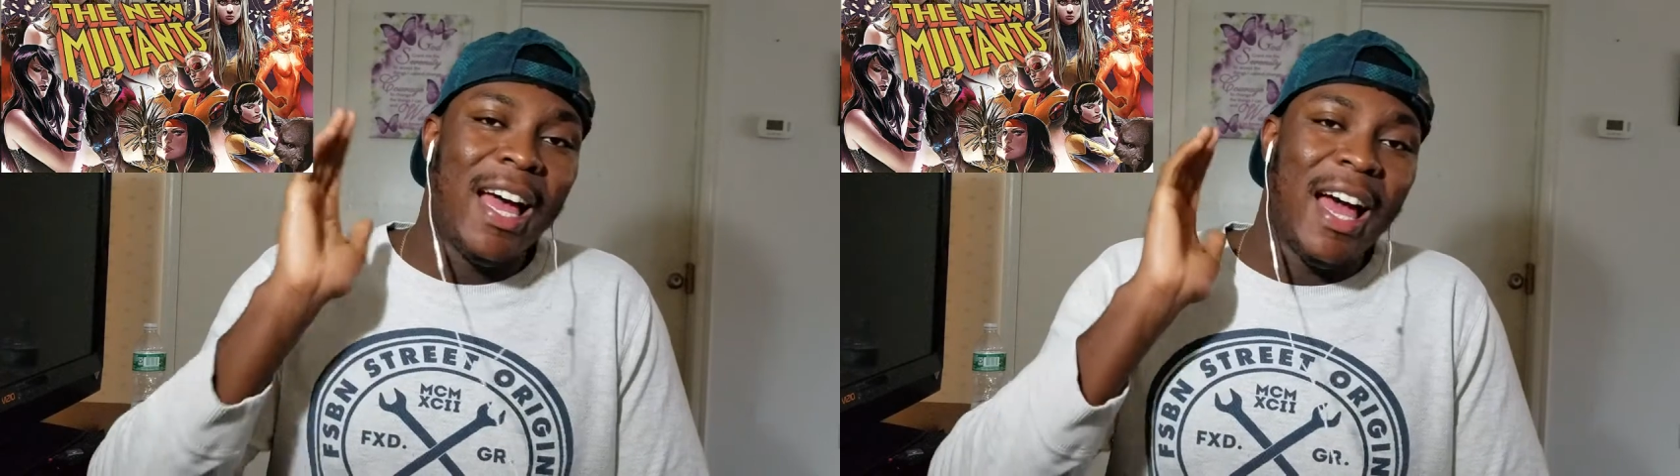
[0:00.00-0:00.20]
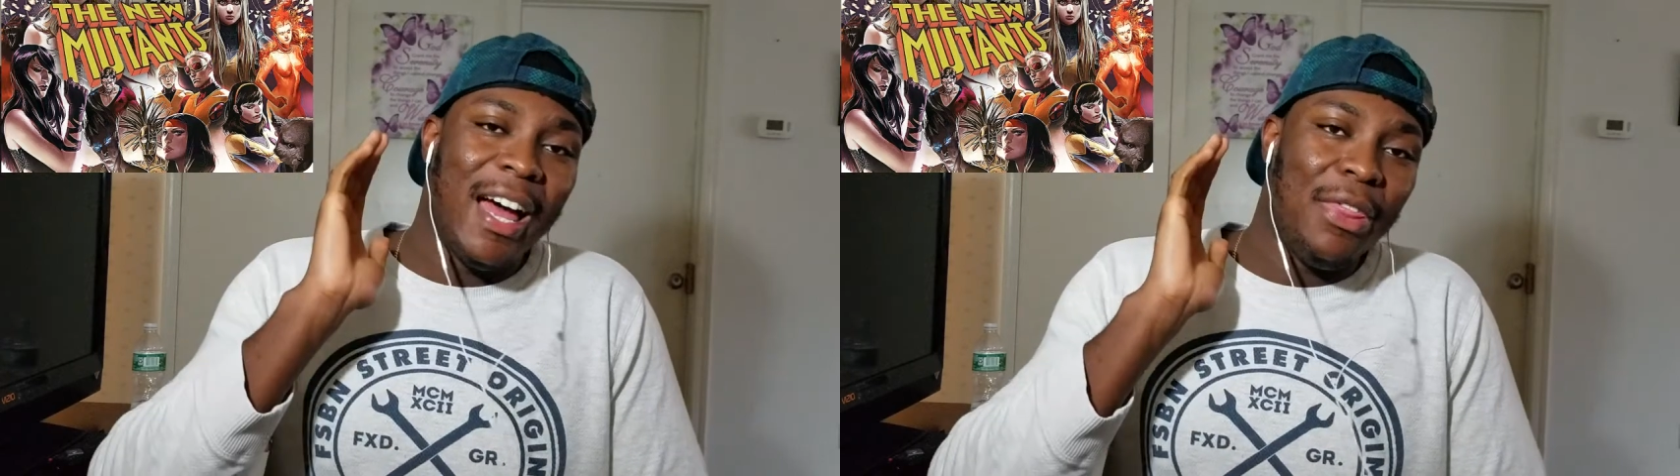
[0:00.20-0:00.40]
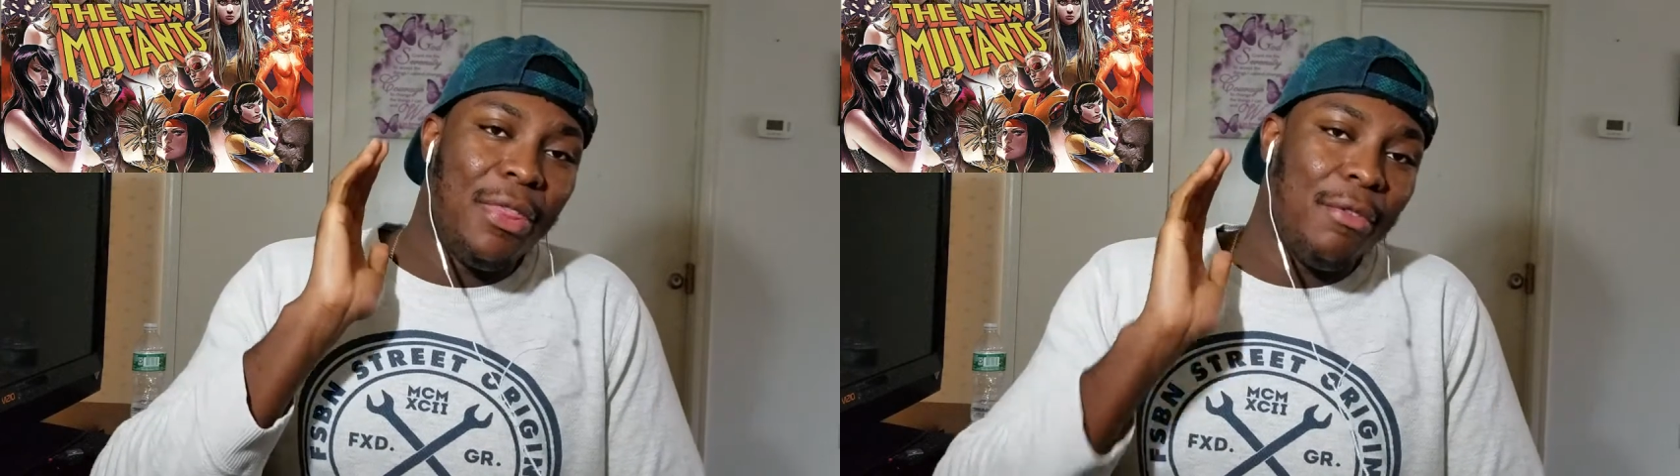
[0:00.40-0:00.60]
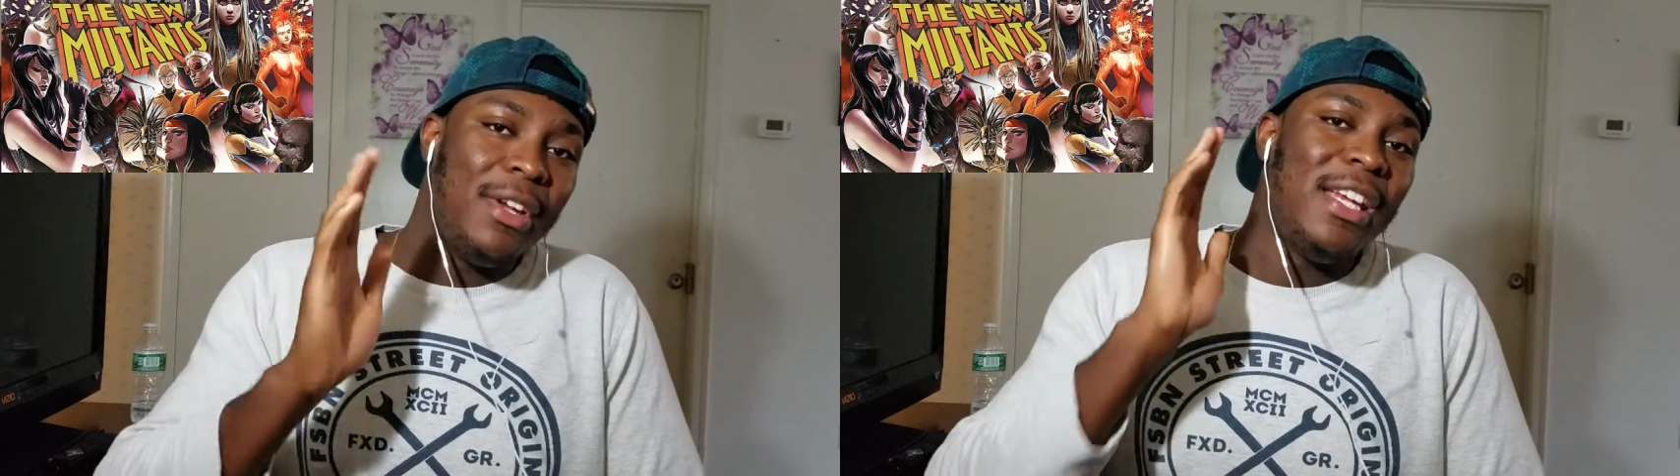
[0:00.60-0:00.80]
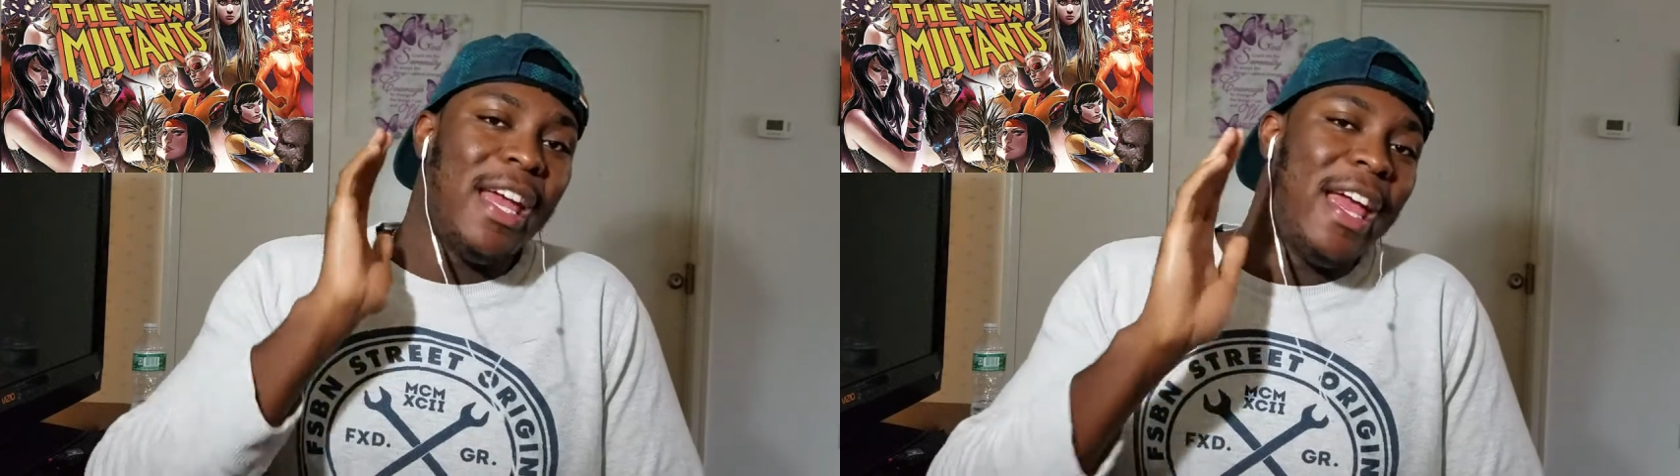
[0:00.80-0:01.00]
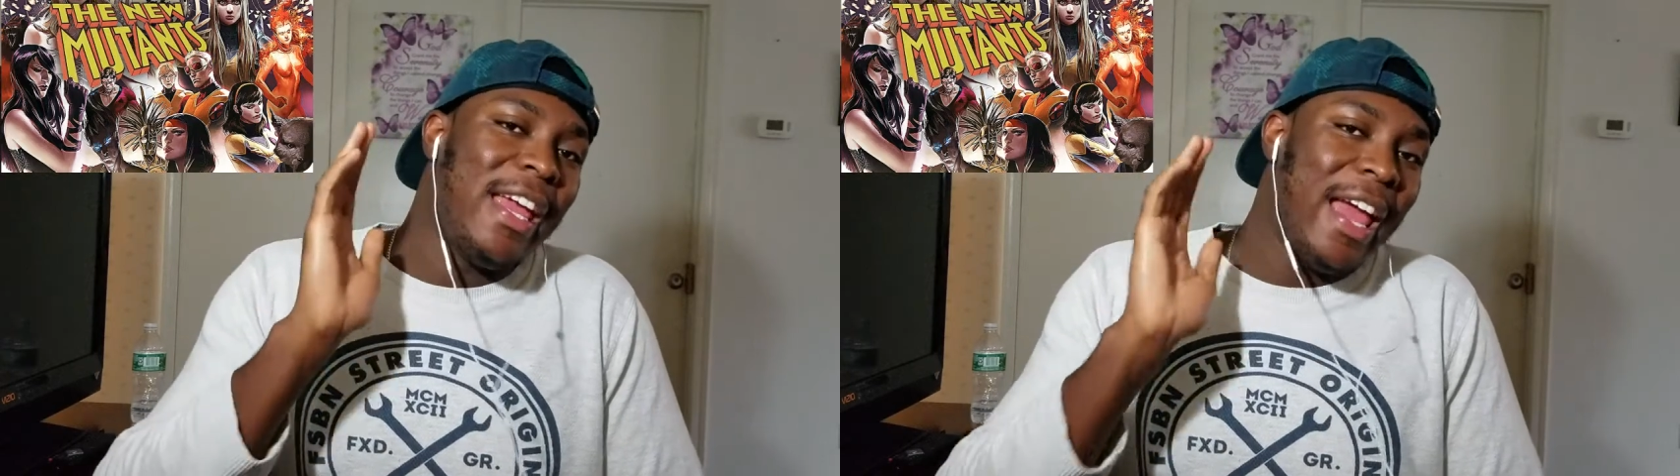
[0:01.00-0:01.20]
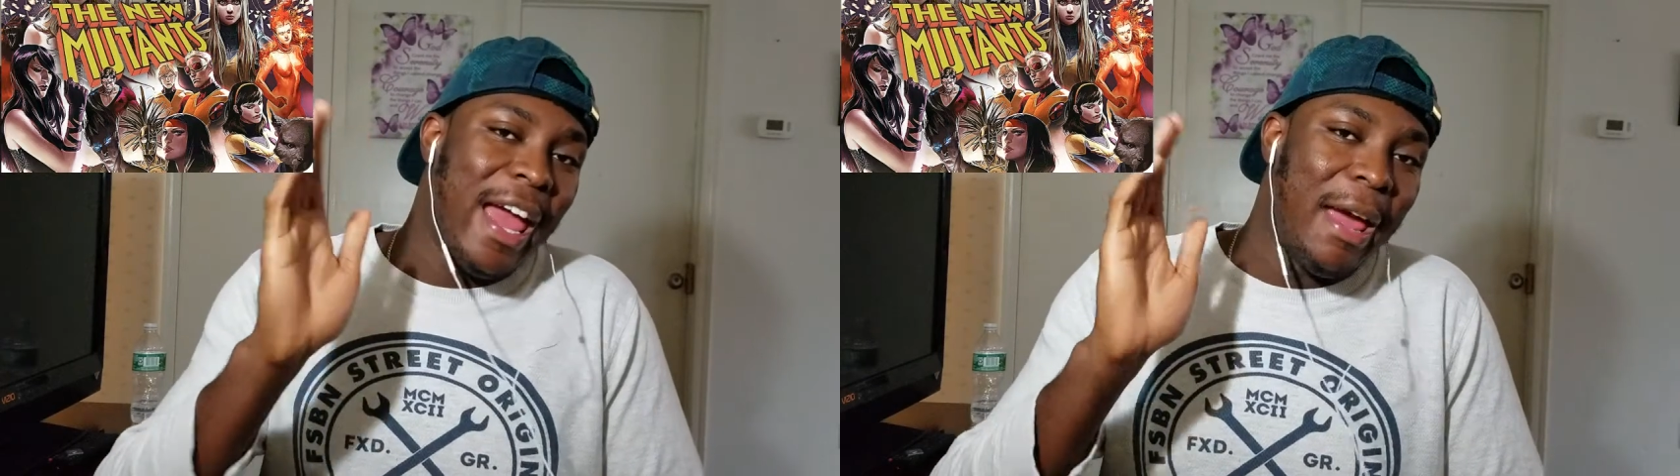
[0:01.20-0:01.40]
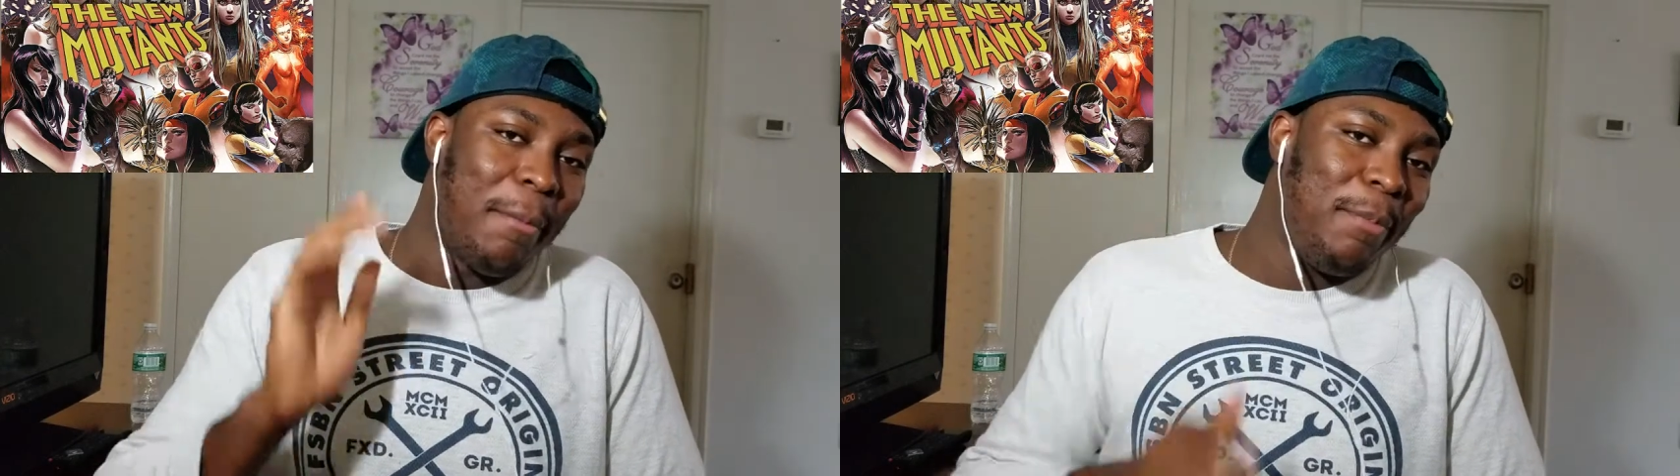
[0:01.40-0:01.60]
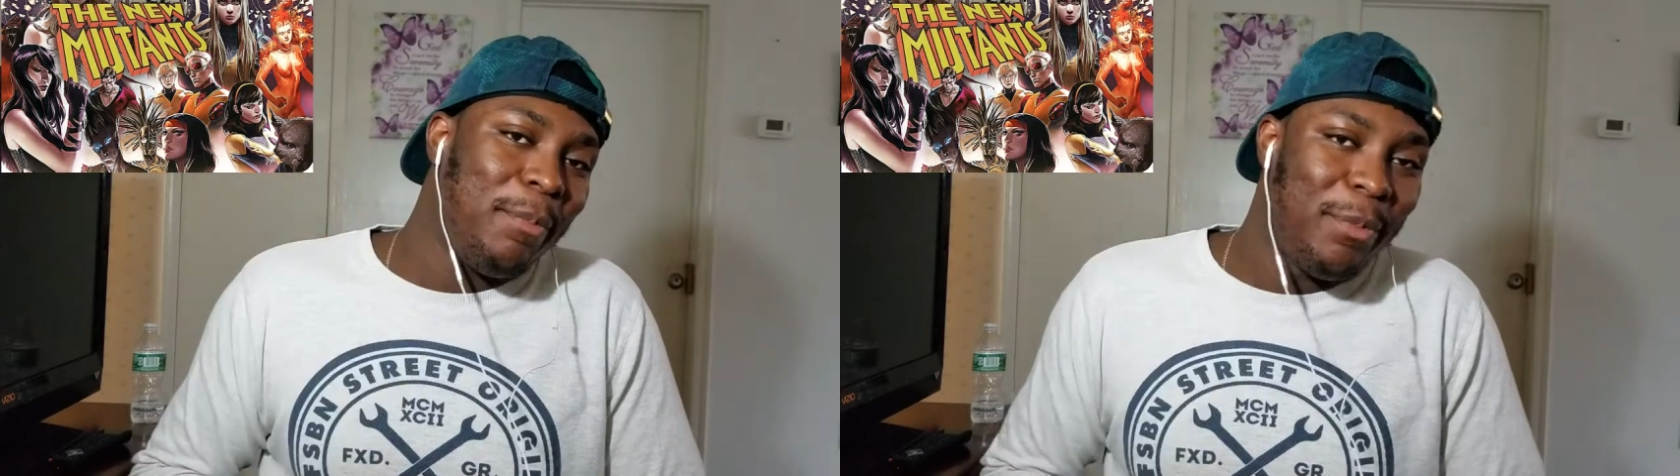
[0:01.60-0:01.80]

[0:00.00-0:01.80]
at 3 a.m.